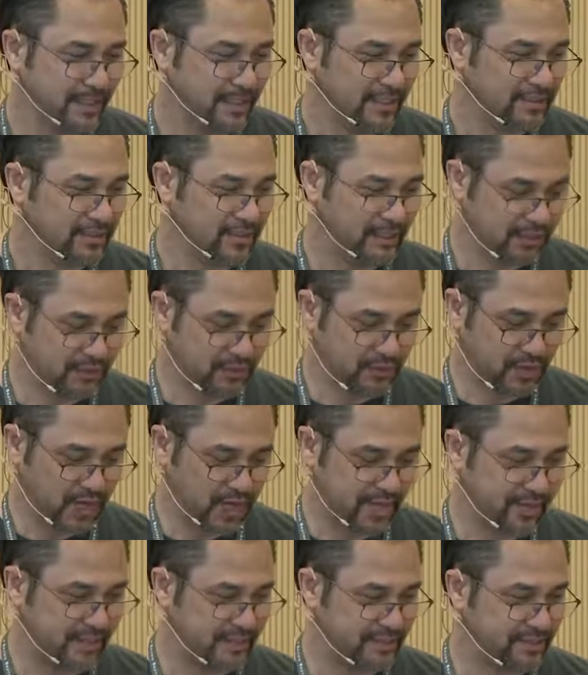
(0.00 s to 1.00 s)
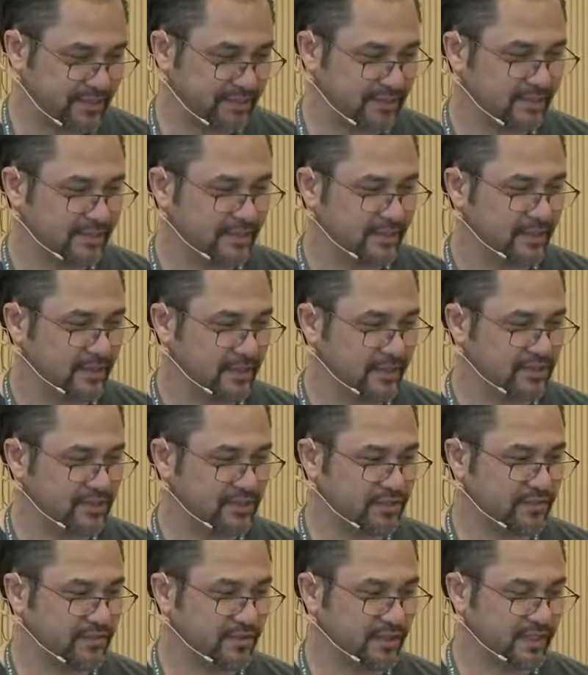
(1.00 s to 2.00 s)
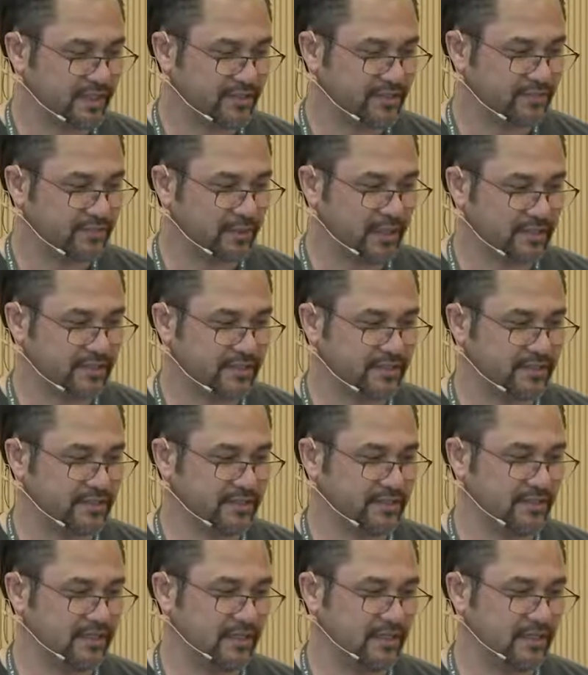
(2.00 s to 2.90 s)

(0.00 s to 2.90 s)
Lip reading: So let's try this. Let's do this, watch.